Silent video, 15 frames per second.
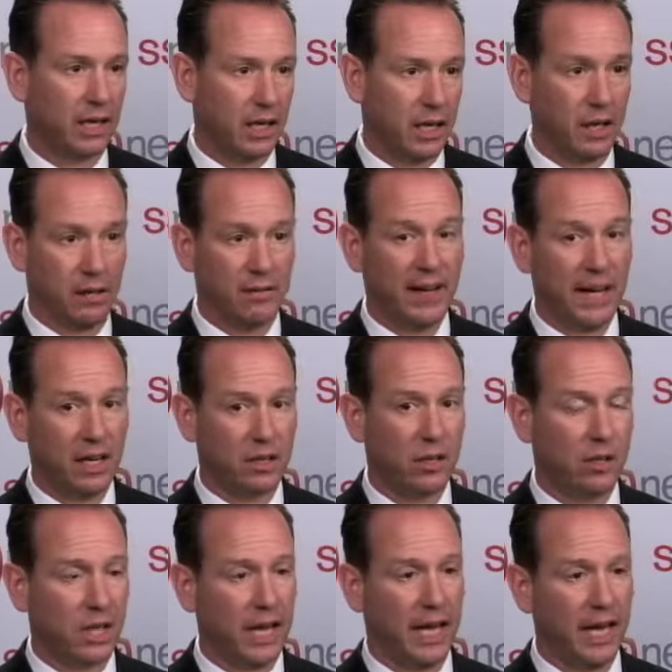In fact, you
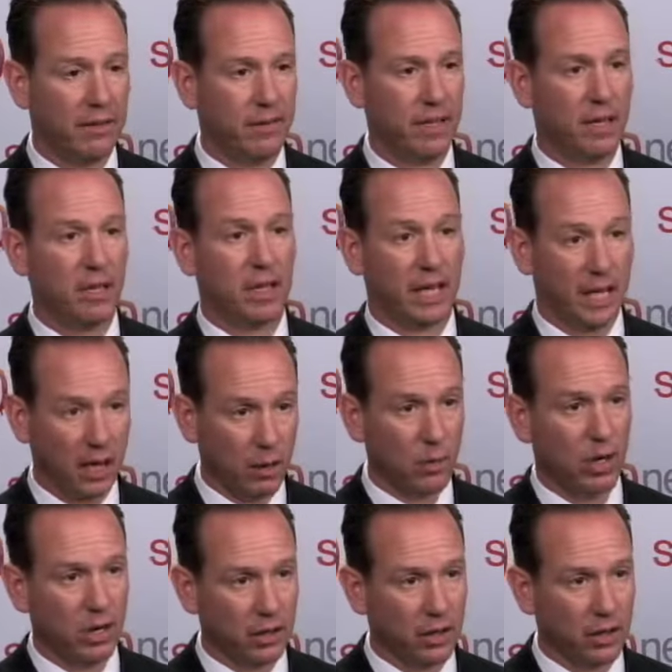can have it in the camera.